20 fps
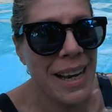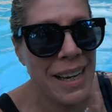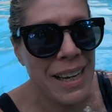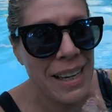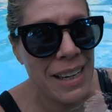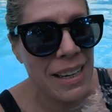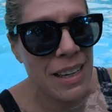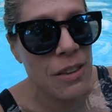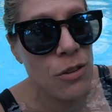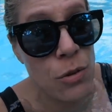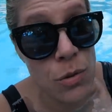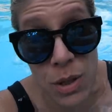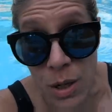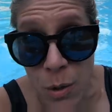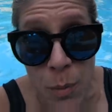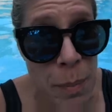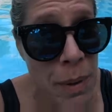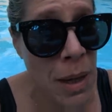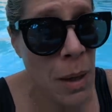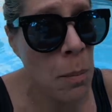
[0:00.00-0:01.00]
either
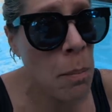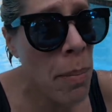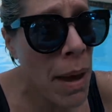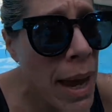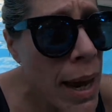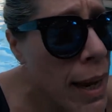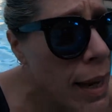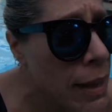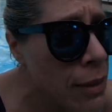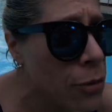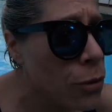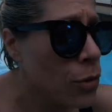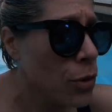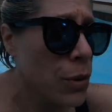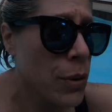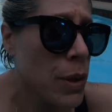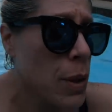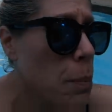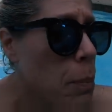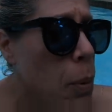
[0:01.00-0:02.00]
they're being bathed or
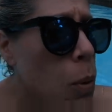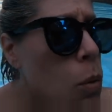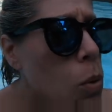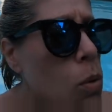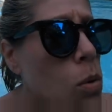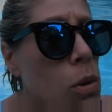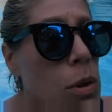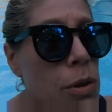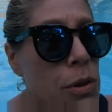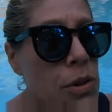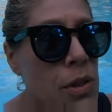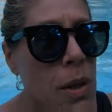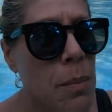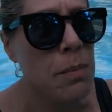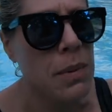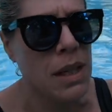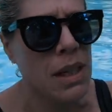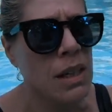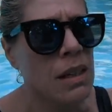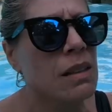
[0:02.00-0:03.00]
they're in the pool or
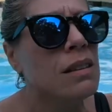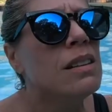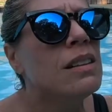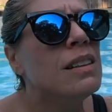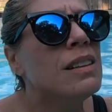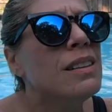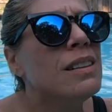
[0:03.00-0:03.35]
something.